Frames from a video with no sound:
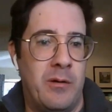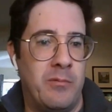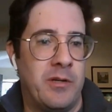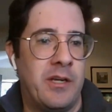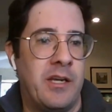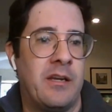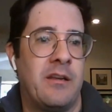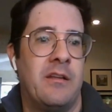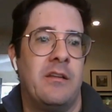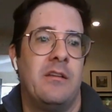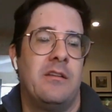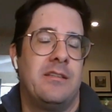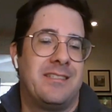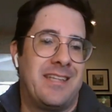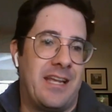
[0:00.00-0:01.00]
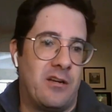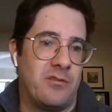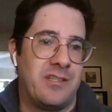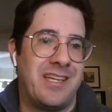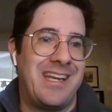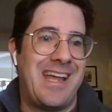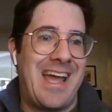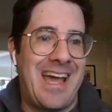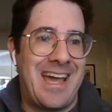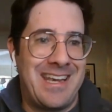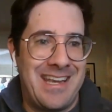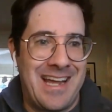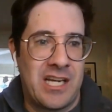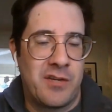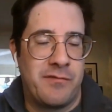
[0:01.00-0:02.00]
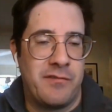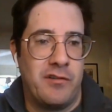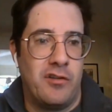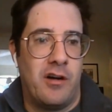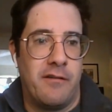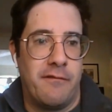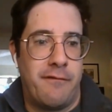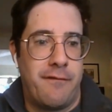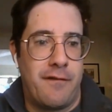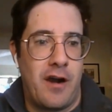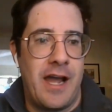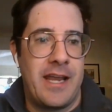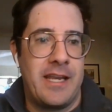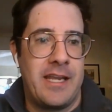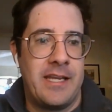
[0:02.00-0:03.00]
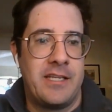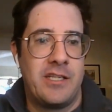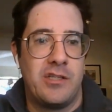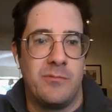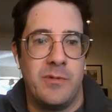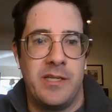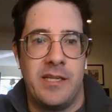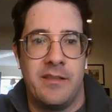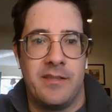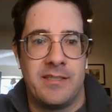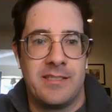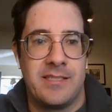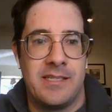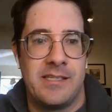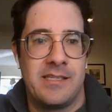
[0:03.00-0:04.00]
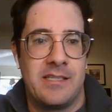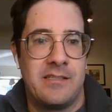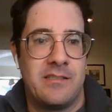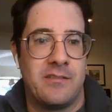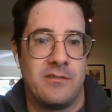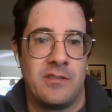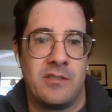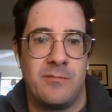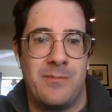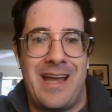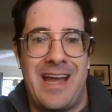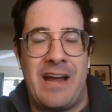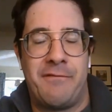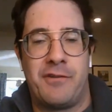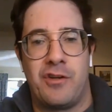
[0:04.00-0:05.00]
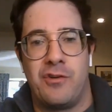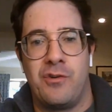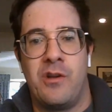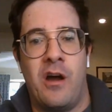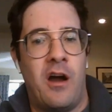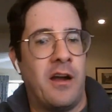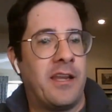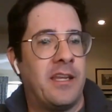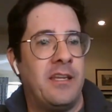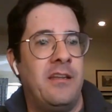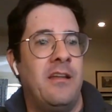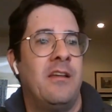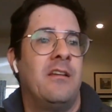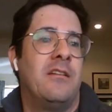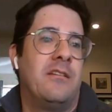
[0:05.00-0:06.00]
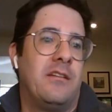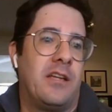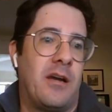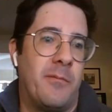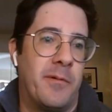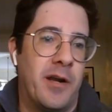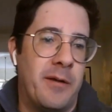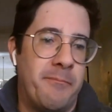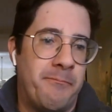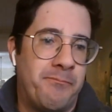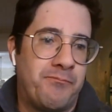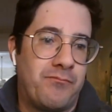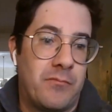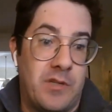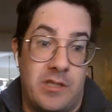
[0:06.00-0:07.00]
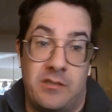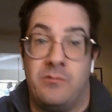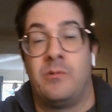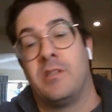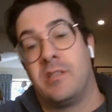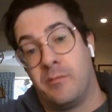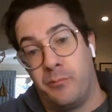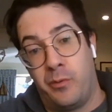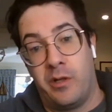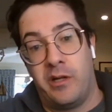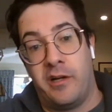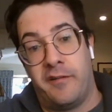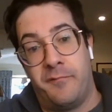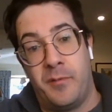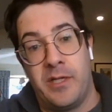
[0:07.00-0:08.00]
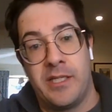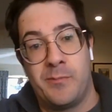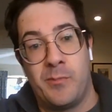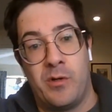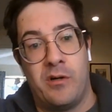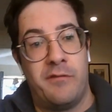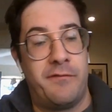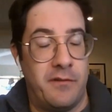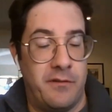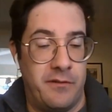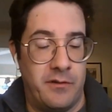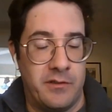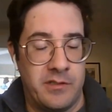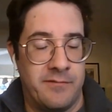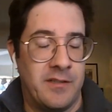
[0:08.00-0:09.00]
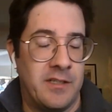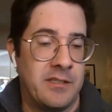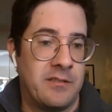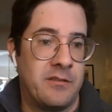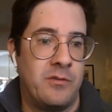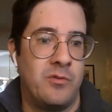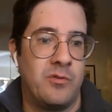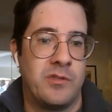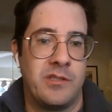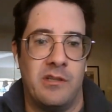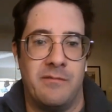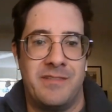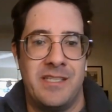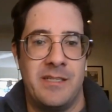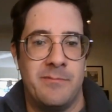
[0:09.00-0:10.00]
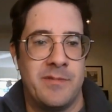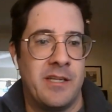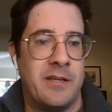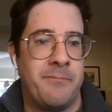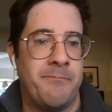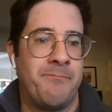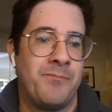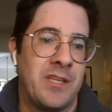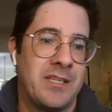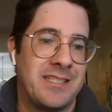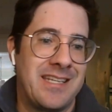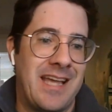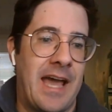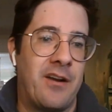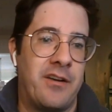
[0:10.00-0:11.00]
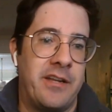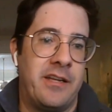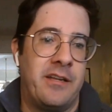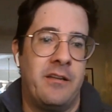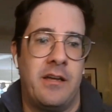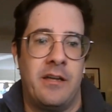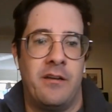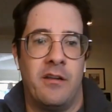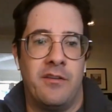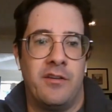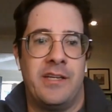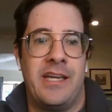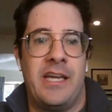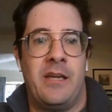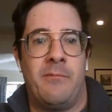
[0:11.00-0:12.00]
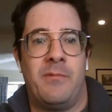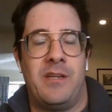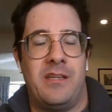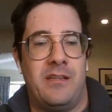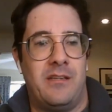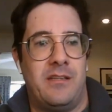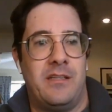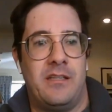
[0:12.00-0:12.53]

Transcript: Republic. San Jose at Nashville on Friday to begin the season. So some afternoon hockey coming up, as well as some playoff baseball for those of us who still have teams in it. Saturday, another game